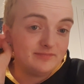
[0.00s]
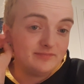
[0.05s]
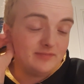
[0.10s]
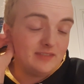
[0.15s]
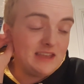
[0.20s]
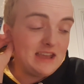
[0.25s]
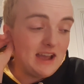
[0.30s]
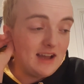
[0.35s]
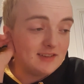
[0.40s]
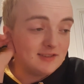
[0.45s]

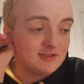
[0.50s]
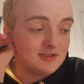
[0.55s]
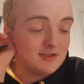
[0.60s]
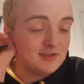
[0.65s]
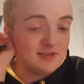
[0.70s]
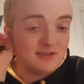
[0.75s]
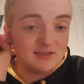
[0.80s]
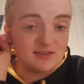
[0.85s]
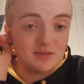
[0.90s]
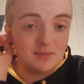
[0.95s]
The
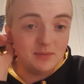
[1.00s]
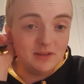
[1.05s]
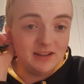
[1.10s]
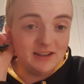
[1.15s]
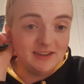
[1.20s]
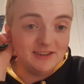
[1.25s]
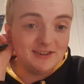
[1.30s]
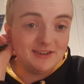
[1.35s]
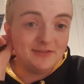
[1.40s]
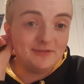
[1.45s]
attitude is
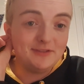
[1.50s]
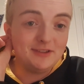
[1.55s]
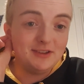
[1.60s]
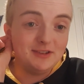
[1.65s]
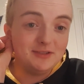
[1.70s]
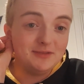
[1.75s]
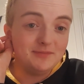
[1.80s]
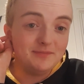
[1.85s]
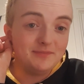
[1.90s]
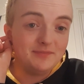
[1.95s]
completely
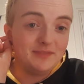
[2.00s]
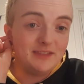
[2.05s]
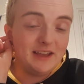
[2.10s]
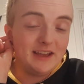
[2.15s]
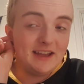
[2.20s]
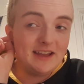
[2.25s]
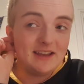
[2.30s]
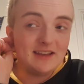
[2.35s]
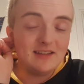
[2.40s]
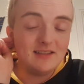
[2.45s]
shifted.
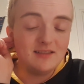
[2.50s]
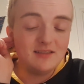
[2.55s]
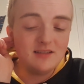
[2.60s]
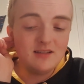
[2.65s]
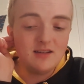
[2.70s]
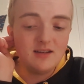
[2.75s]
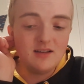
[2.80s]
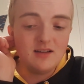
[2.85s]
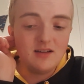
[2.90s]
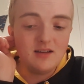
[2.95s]
A
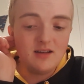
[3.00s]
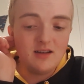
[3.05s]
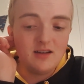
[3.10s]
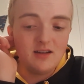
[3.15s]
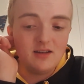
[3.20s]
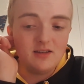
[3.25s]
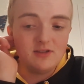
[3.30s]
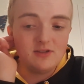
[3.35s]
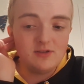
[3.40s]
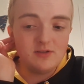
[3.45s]

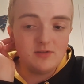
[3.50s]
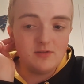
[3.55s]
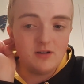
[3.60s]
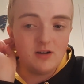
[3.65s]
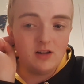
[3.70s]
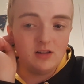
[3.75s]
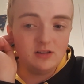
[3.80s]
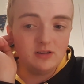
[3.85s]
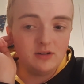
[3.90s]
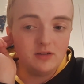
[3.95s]

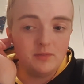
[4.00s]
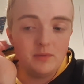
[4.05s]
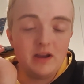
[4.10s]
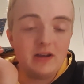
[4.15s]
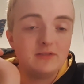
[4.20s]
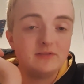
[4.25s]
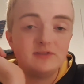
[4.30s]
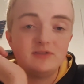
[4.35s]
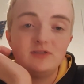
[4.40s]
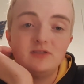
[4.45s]
lot of
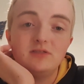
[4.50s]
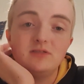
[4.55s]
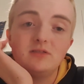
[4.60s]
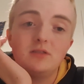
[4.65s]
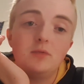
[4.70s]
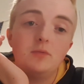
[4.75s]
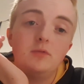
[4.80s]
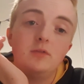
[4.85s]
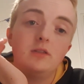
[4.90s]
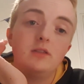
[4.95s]
parents just
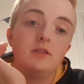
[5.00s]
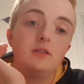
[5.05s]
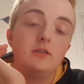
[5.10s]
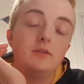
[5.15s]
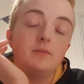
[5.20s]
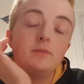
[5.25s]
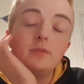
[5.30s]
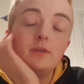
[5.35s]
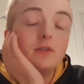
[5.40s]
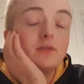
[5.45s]
don't want to know.
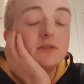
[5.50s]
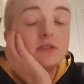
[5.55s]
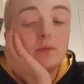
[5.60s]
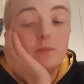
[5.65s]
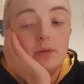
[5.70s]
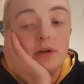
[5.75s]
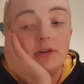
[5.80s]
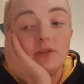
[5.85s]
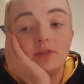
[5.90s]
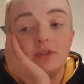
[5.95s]
There are some
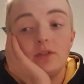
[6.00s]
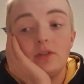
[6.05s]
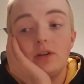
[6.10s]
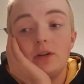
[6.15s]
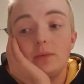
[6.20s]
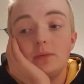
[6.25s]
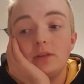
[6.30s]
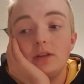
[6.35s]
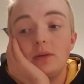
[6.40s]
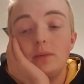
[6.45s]
parents that are
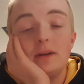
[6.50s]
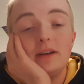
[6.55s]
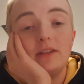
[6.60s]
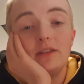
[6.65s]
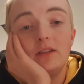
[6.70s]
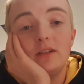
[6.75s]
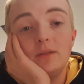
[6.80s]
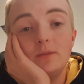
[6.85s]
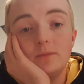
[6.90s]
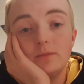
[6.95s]
absolutely
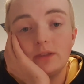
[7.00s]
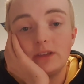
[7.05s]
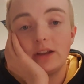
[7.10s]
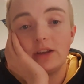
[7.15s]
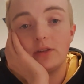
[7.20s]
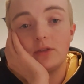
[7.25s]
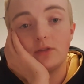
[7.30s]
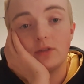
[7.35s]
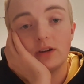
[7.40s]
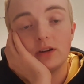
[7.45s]
amazing
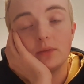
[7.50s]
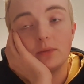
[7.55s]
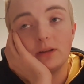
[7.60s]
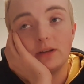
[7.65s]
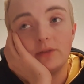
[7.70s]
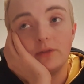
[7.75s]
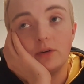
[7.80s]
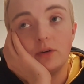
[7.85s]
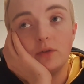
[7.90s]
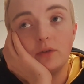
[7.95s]
and incredibly
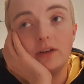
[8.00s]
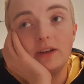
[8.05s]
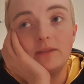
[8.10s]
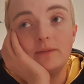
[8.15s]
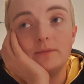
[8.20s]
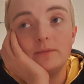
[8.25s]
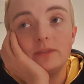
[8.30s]
involving.